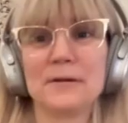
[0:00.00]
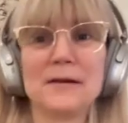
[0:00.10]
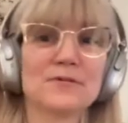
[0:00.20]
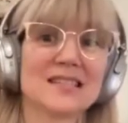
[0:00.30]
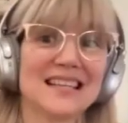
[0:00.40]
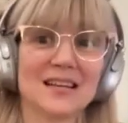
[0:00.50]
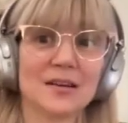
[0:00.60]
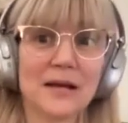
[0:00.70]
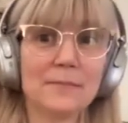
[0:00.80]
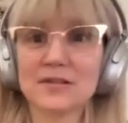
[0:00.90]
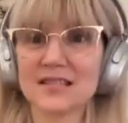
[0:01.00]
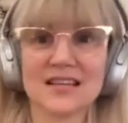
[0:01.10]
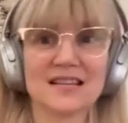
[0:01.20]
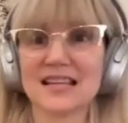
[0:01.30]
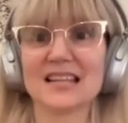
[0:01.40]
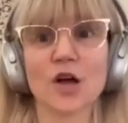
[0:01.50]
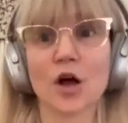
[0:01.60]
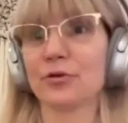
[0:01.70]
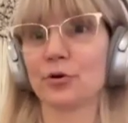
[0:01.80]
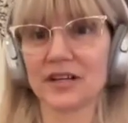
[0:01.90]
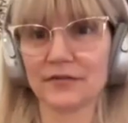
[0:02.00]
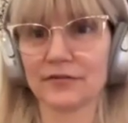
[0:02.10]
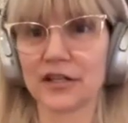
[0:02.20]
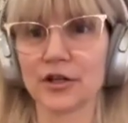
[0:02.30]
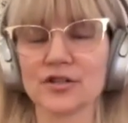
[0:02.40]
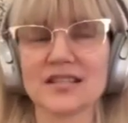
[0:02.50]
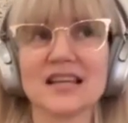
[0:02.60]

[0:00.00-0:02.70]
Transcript: people see people see us as authority figures.